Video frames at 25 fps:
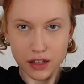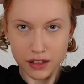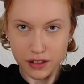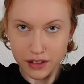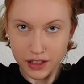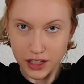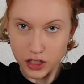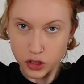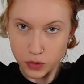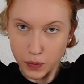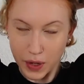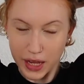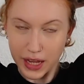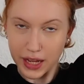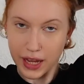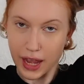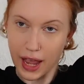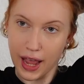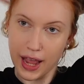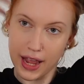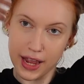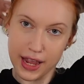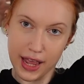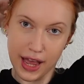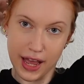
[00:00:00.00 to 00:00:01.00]
this week
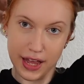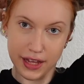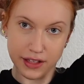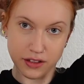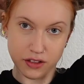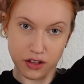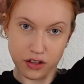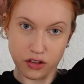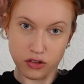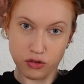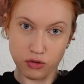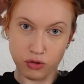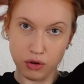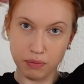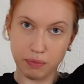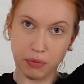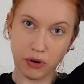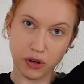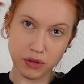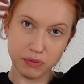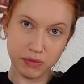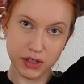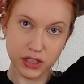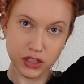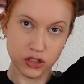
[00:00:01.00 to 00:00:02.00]
I had the 2
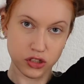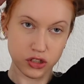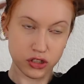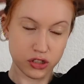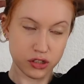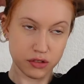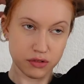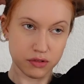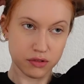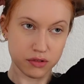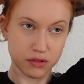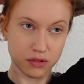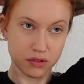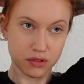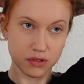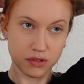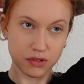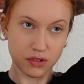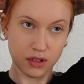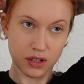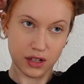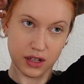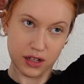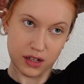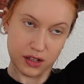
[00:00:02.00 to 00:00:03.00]
appointments
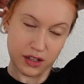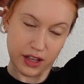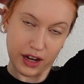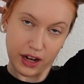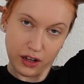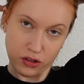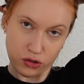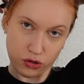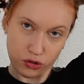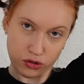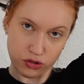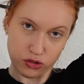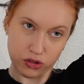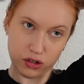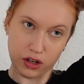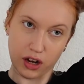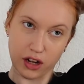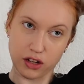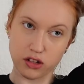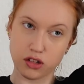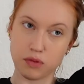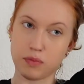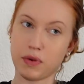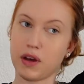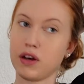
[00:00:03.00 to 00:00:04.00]
that I told you
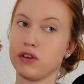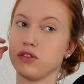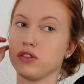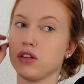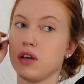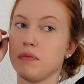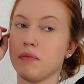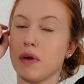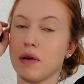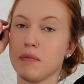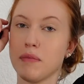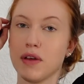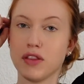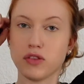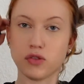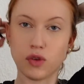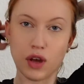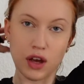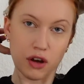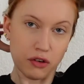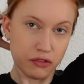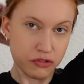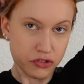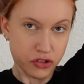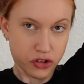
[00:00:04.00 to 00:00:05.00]
guys about in my mental
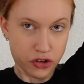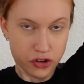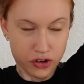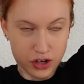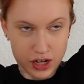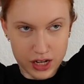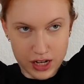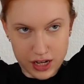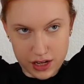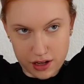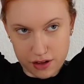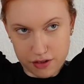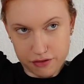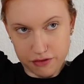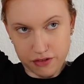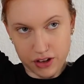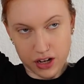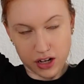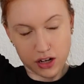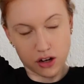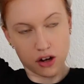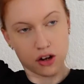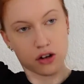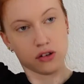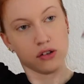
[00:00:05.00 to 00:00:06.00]
health journey
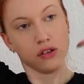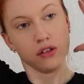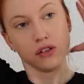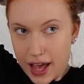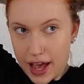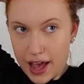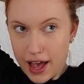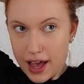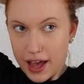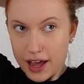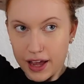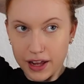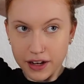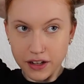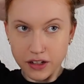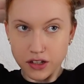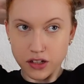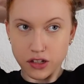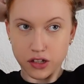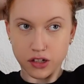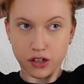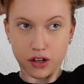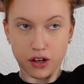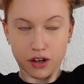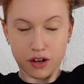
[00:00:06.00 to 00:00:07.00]
video, and
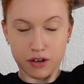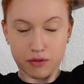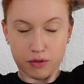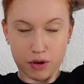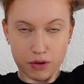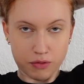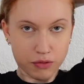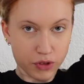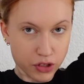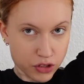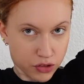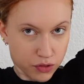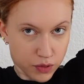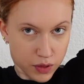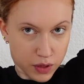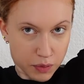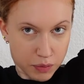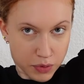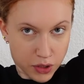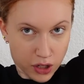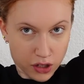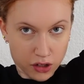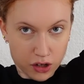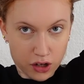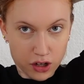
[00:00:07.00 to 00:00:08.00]
one was with the
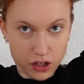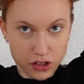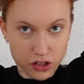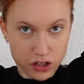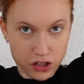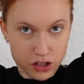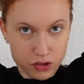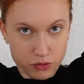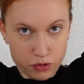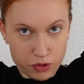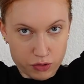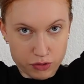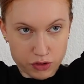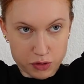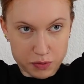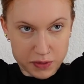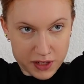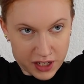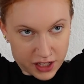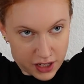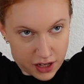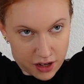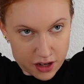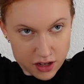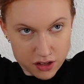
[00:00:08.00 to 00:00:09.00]
psychologist and one with the
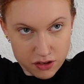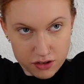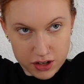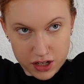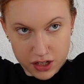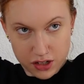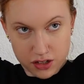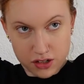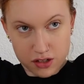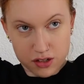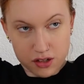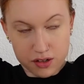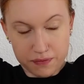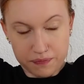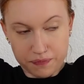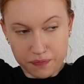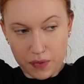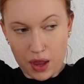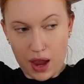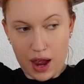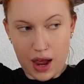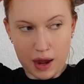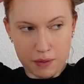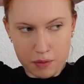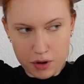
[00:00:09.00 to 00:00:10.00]
psychiatrist.
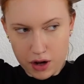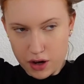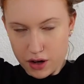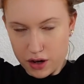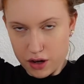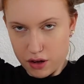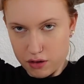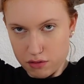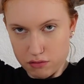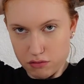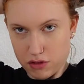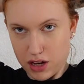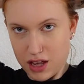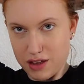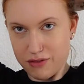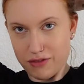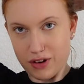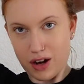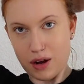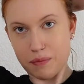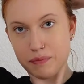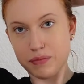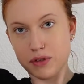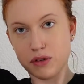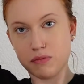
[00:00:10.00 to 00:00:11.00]
I'm gonna leave it
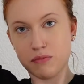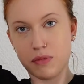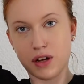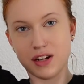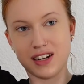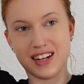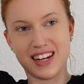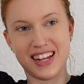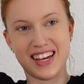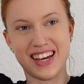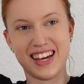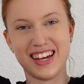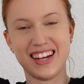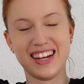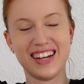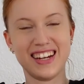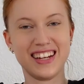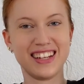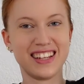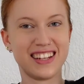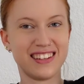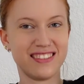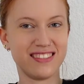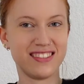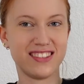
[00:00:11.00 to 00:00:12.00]
up to
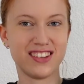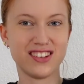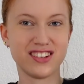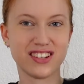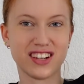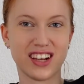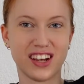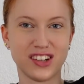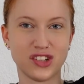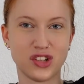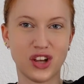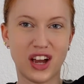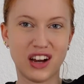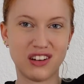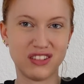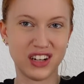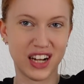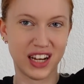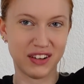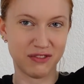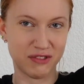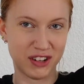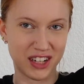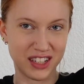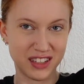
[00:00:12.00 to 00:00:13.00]
Monday to discuss how
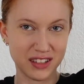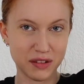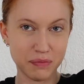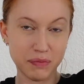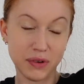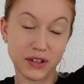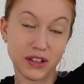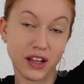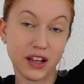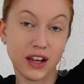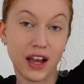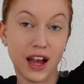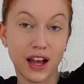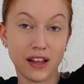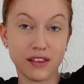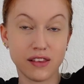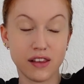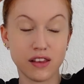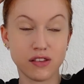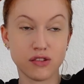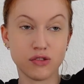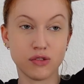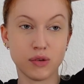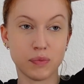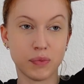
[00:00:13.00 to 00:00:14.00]
that went, but I had the
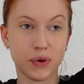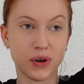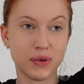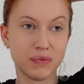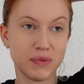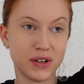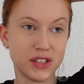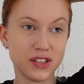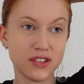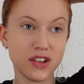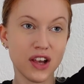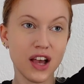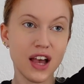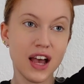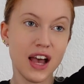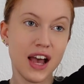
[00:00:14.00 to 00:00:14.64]
2 appointments.